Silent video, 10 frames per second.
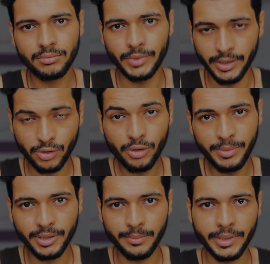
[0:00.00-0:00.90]
There should be
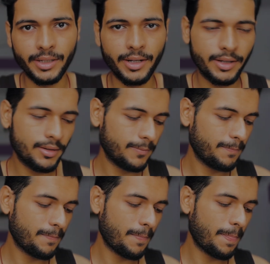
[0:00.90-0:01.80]
something, right?
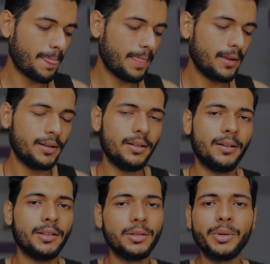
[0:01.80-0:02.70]

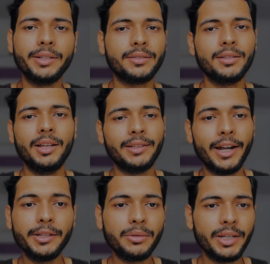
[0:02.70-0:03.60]
Otherwise,
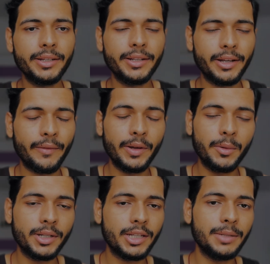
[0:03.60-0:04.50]
that is why
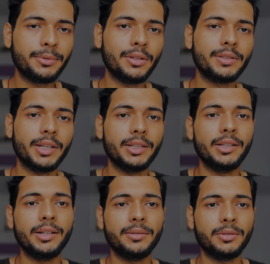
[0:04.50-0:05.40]
everyone keeps on saying
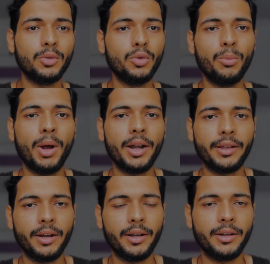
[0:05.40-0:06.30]
there is no
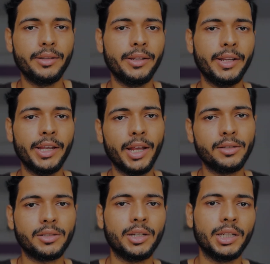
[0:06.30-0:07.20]
market. The AI
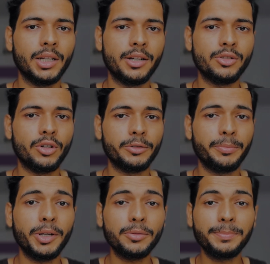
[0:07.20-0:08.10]
is taking our jobs,
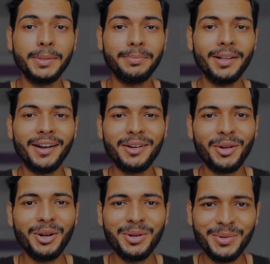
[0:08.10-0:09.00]
because people are
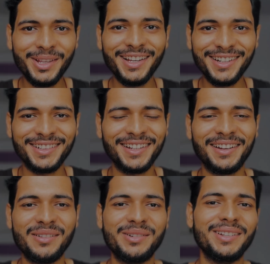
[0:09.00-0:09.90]
not doing anything
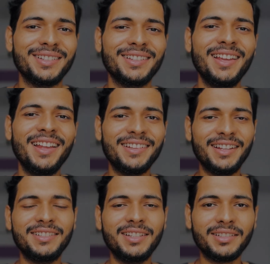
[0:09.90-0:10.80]
nowadays.
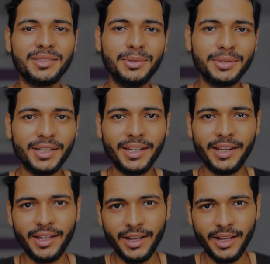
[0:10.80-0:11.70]
They're just using
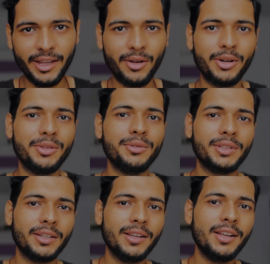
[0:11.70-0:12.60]
AI or
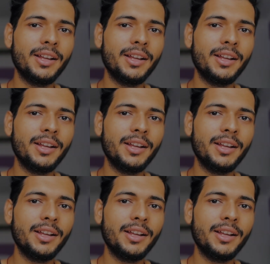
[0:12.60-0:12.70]
using